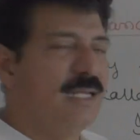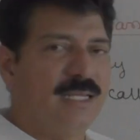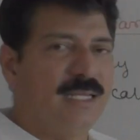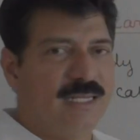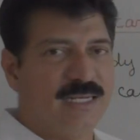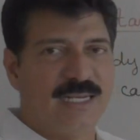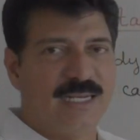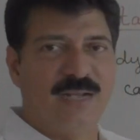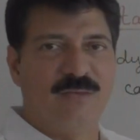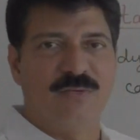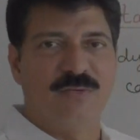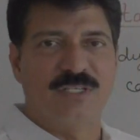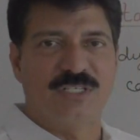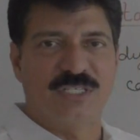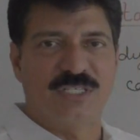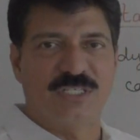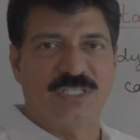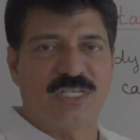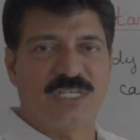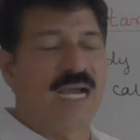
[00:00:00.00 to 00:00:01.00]
railway
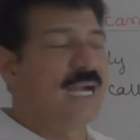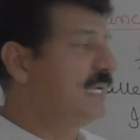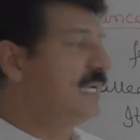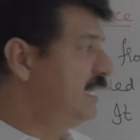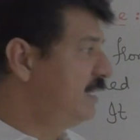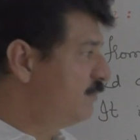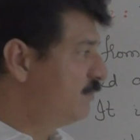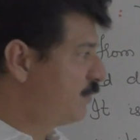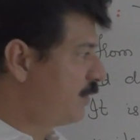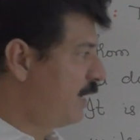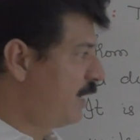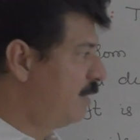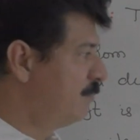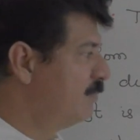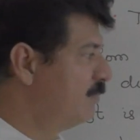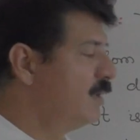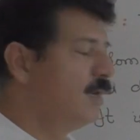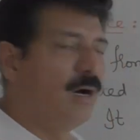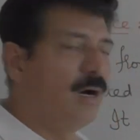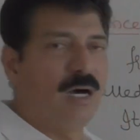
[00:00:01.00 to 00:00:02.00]
station, starting
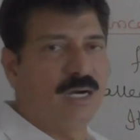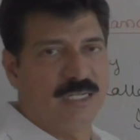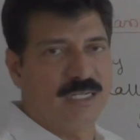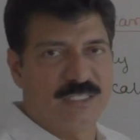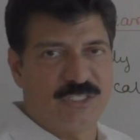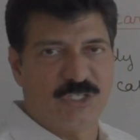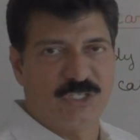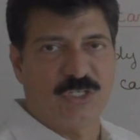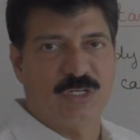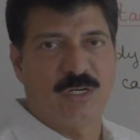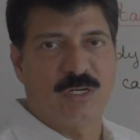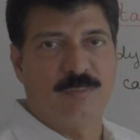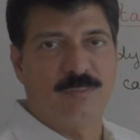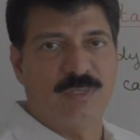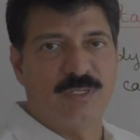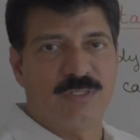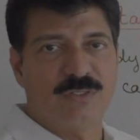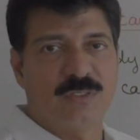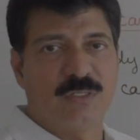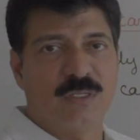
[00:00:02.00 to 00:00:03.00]
from RTC
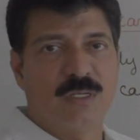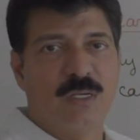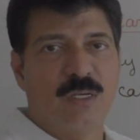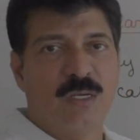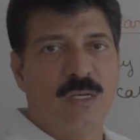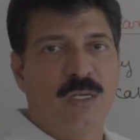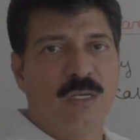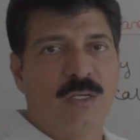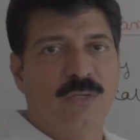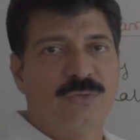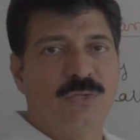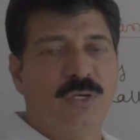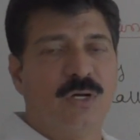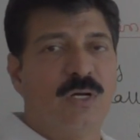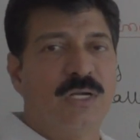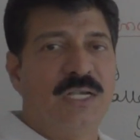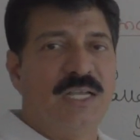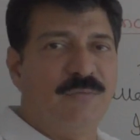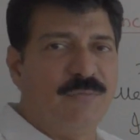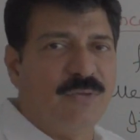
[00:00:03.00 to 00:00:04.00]
complex.
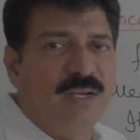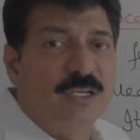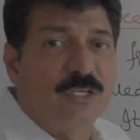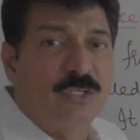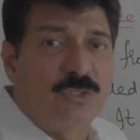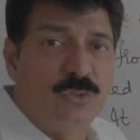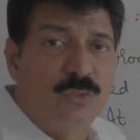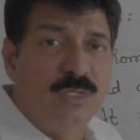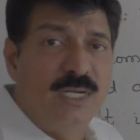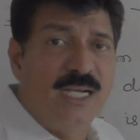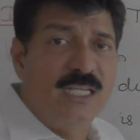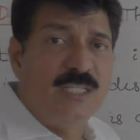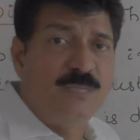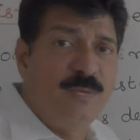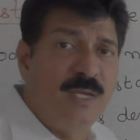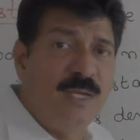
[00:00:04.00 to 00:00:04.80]
So different students